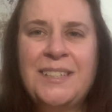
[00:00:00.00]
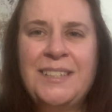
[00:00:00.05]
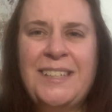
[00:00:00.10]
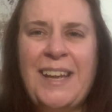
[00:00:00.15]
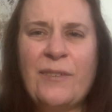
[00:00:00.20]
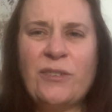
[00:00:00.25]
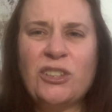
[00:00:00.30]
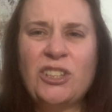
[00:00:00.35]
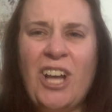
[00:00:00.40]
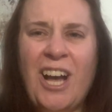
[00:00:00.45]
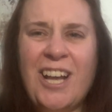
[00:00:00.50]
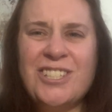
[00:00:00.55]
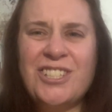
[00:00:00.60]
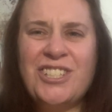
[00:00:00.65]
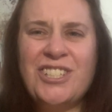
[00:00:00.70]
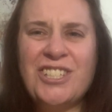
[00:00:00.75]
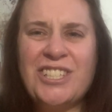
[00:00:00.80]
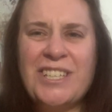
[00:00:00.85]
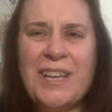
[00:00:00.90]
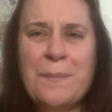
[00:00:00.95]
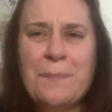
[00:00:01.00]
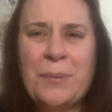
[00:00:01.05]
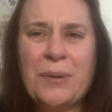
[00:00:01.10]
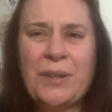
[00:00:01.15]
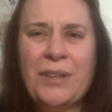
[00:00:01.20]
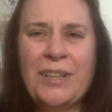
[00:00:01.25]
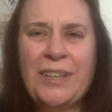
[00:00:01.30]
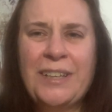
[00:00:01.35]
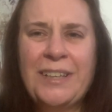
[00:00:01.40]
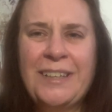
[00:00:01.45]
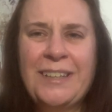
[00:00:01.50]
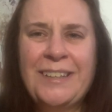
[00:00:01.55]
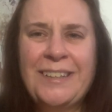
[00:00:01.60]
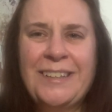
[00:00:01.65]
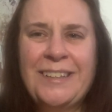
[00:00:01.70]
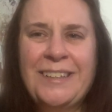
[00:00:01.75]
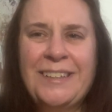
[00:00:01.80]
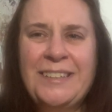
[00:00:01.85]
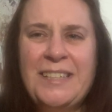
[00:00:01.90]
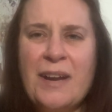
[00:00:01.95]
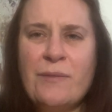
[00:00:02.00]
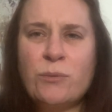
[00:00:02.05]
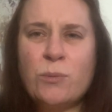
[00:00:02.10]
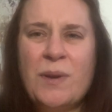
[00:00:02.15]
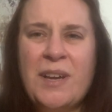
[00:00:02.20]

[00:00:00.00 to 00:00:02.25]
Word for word: You ever lost your temper? You ever